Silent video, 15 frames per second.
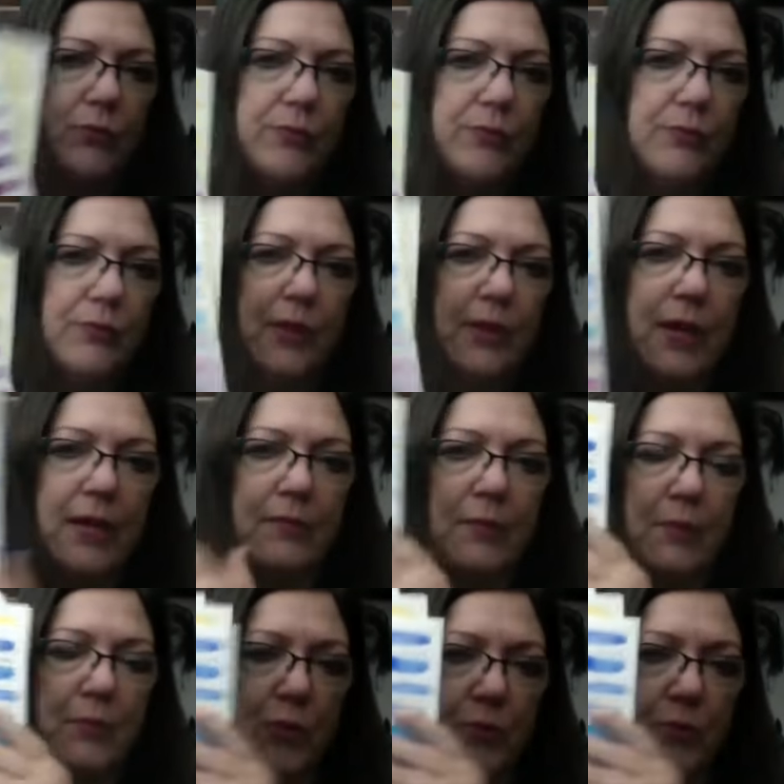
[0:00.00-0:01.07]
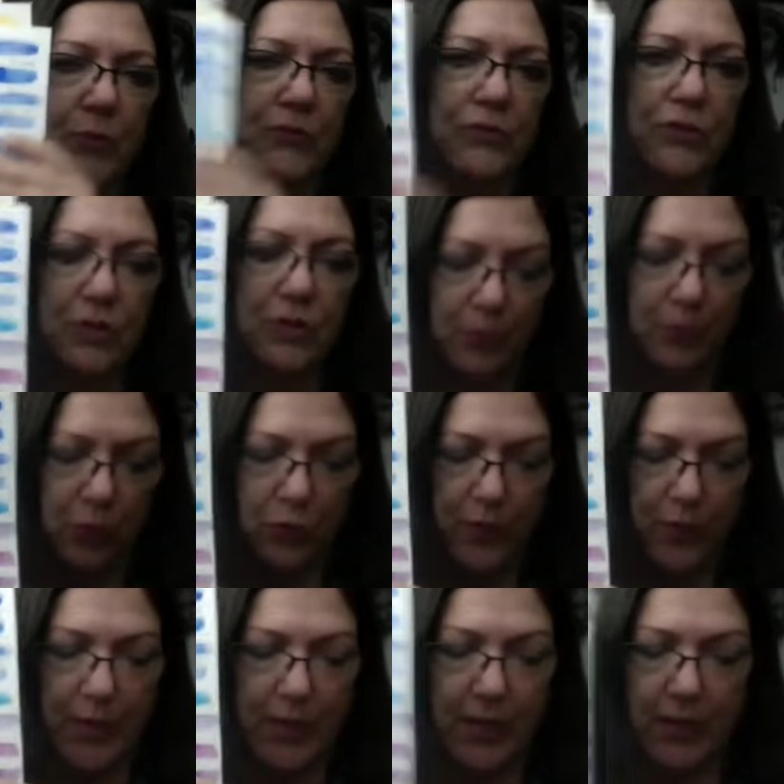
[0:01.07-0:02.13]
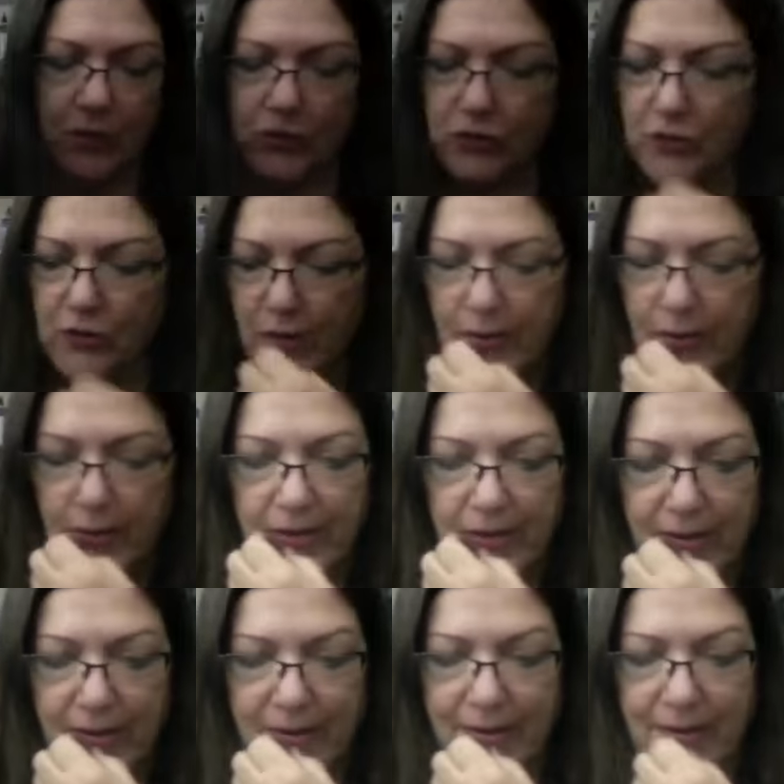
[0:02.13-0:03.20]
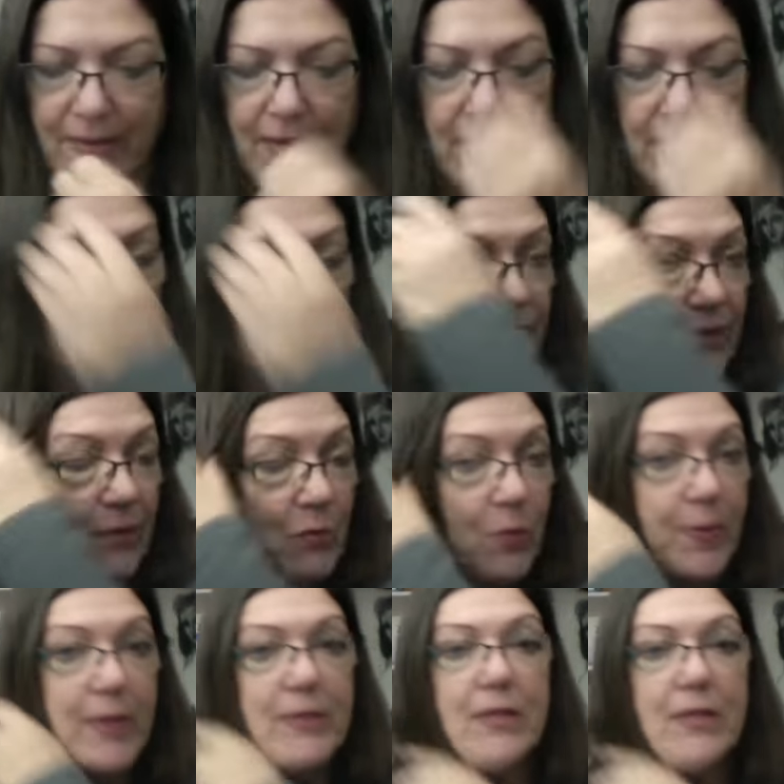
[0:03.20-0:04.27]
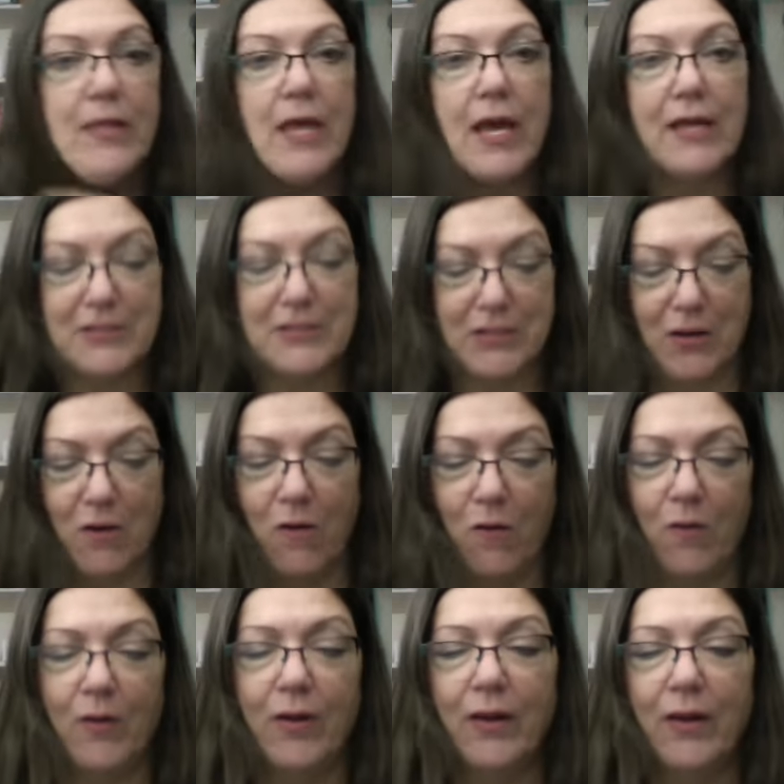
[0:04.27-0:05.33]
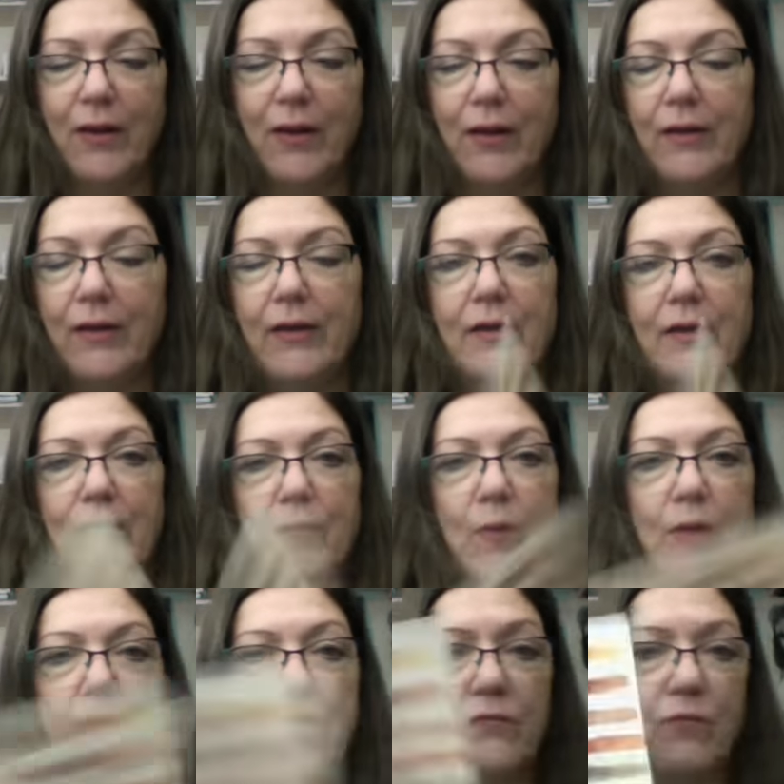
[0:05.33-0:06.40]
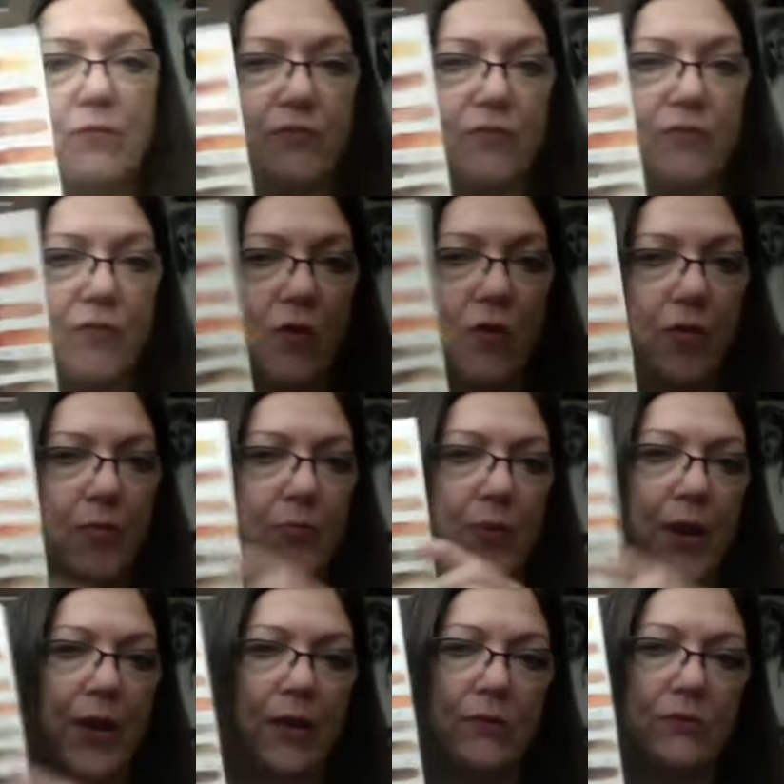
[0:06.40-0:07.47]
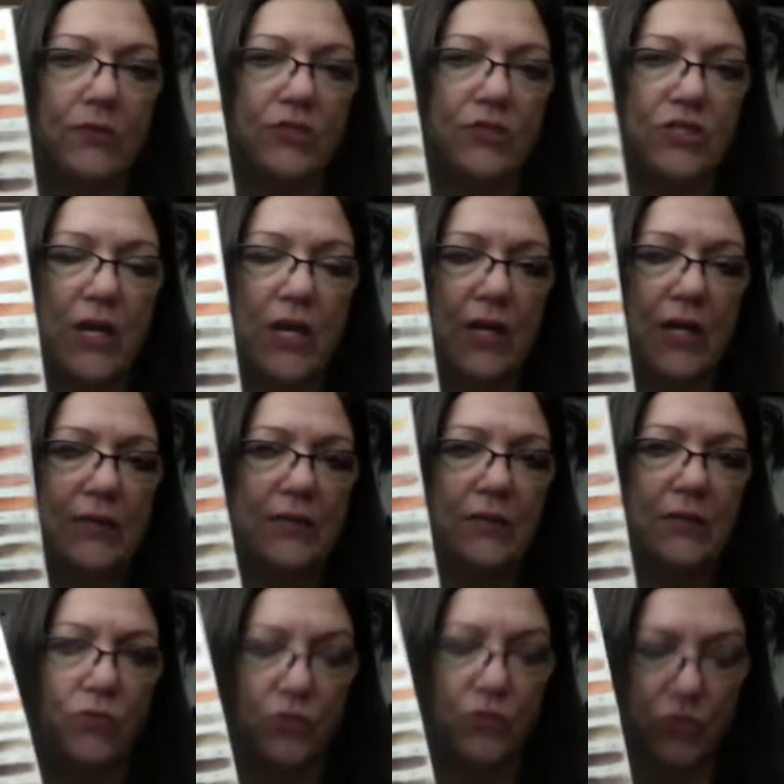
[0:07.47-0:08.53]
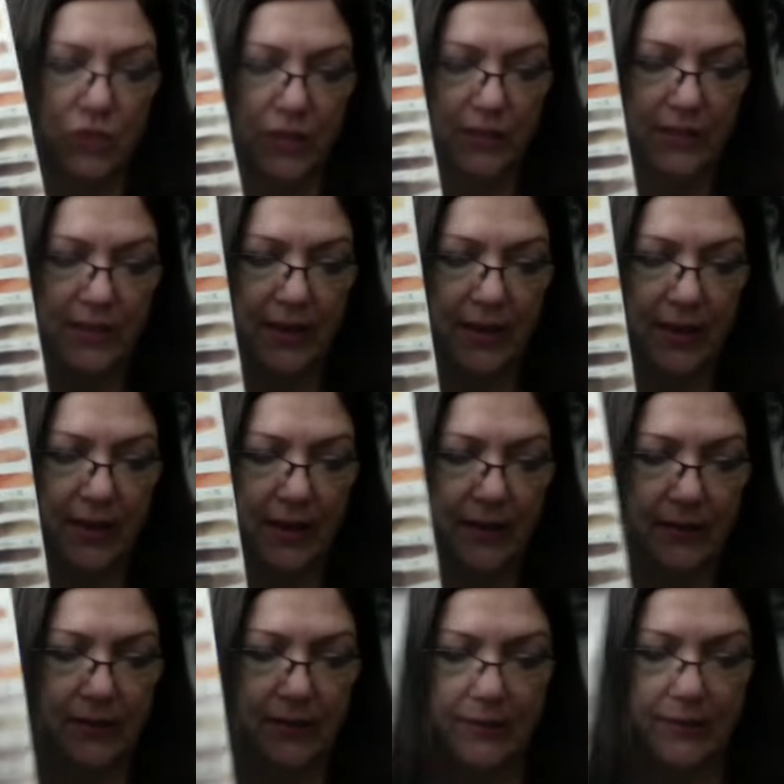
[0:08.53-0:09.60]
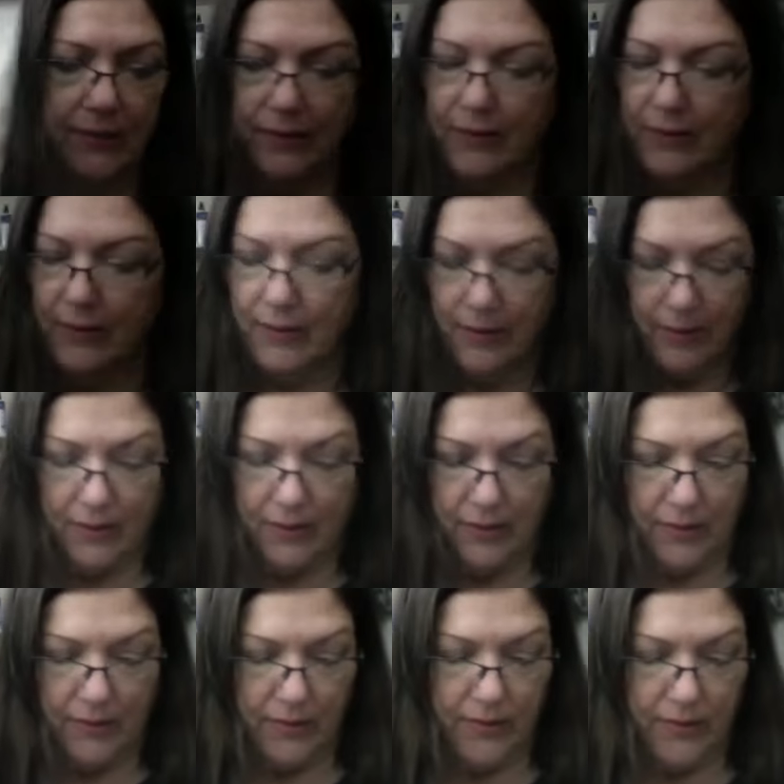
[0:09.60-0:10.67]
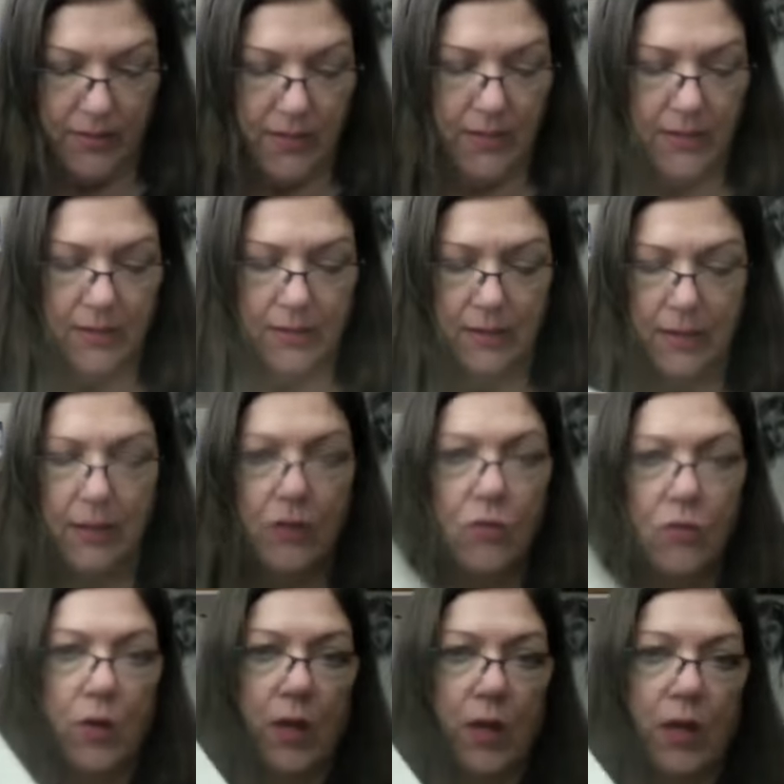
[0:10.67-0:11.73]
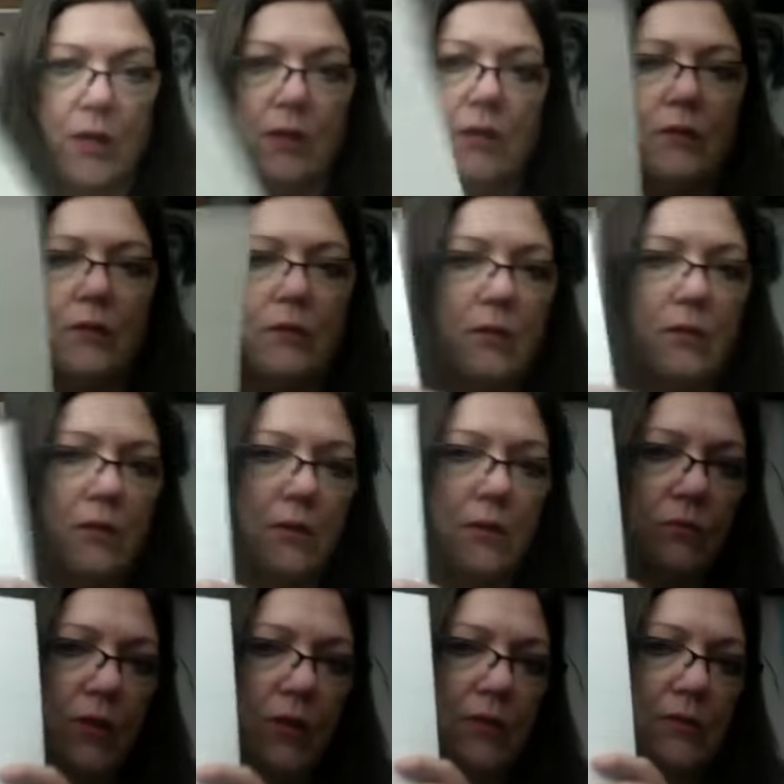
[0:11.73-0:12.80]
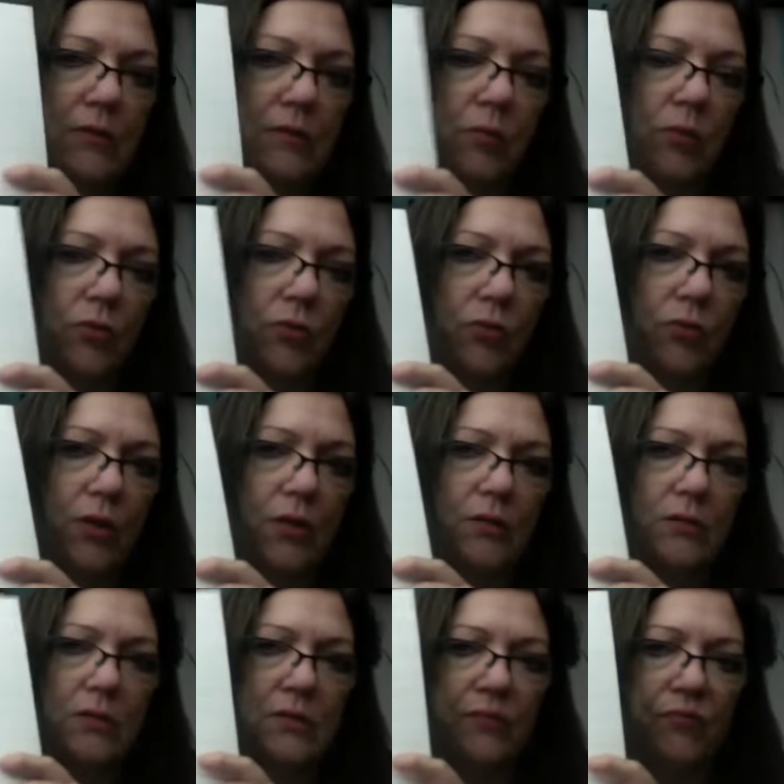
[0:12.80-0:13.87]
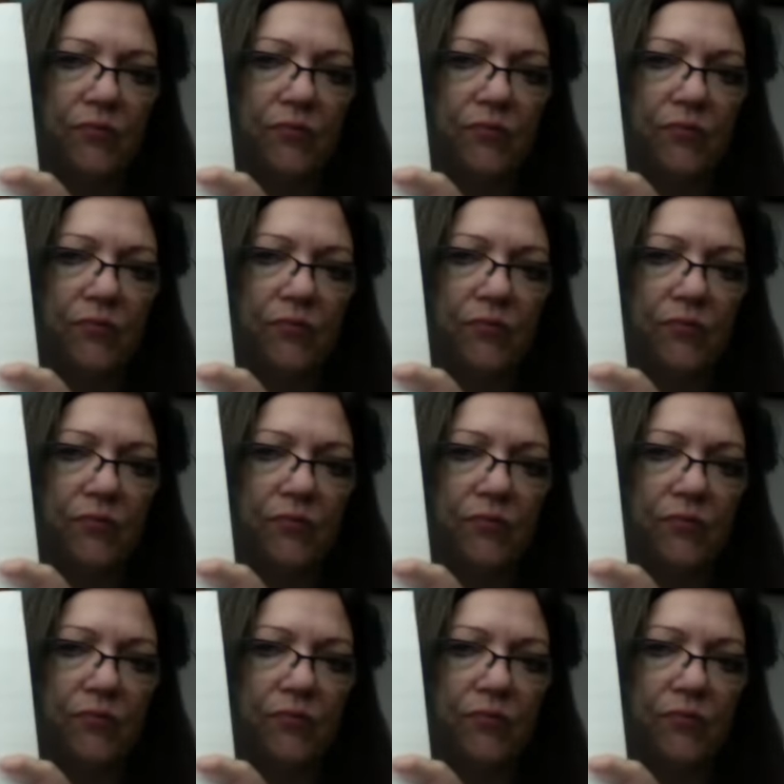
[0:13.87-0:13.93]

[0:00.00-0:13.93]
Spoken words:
and I add my purples to the blue page. And then I have a lot more paint than that, so I did one for all the brown shades and orange shades I had. Then a greens and blue greens.